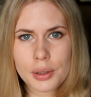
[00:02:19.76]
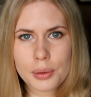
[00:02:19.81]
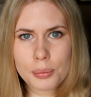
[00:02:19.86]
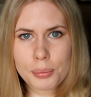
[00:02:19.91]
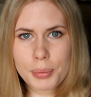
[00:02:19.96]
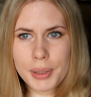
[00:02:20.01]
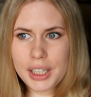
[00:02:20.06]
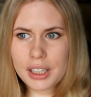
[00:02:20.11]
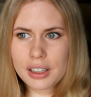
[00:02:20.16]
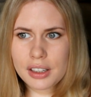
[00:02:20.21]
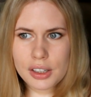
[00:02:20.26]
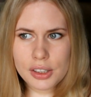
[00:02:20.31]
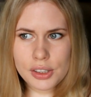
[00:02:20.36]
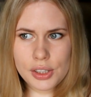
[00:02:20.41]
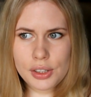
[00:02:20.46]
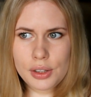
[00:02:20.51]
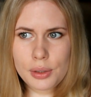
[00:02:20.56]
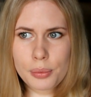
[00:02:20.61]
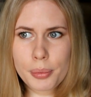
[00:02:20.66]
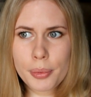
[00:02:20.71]
But it got
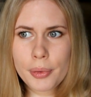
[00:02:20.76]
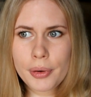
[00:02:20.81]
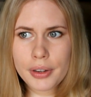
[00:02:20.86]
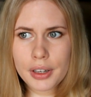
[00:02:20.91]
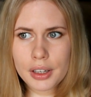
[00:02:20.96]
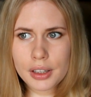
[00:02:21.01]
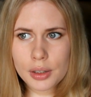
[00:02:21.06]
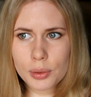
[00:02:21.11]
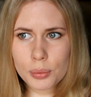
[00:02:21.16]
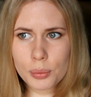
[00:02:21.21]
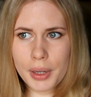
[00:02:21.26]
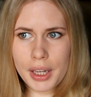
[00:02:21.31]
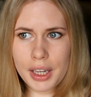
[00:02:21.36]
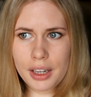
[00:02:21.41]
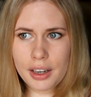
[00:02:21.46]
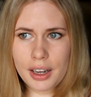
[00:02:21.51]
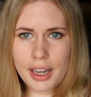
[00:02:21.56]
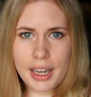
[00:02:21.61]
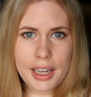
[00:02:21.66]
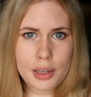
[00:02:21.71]
to the point
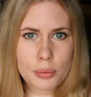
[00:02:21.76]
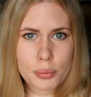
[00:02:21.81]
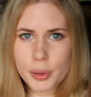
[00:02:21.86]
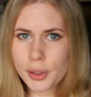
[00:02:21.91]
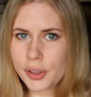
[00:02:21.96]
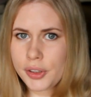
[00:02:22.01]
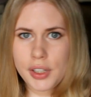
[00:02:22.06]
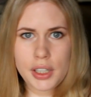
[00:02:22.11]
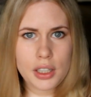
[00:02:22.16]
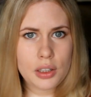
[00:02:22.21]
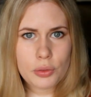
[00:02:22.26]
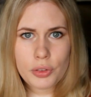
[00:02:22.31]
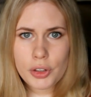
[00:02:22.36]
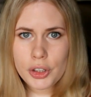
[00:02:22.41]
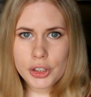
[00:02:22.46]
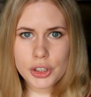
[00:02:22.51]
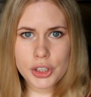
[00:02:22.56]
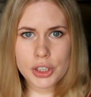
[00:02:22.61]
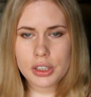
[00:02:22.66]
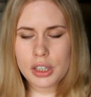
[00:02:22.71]
where I had protein
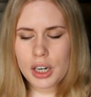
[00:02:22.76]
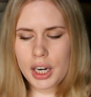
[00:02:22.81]
aversion.